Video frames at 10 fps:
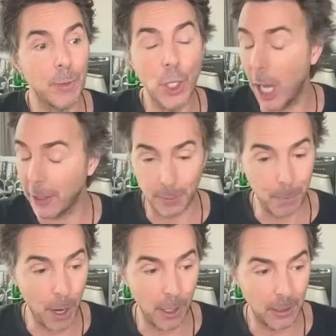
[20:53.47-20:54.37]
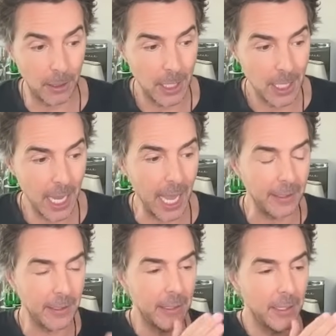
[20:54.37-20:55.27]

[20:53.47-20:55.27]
got the part and